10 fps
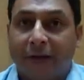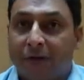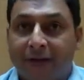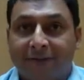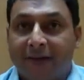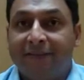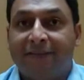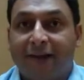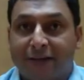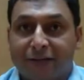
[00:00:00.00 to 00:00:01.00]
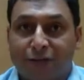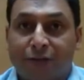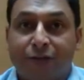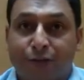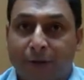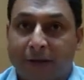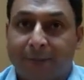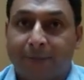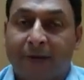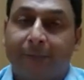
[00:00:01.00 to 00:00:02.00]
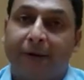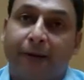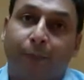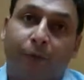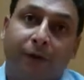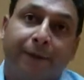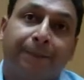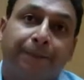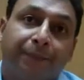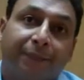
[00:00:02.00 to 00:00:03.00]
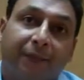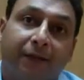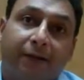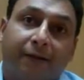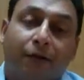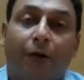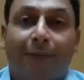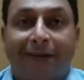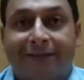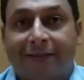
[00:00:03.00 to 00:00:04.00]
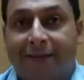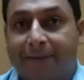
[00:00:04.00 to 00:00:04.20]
give any weightage to this story depending upon the complexity.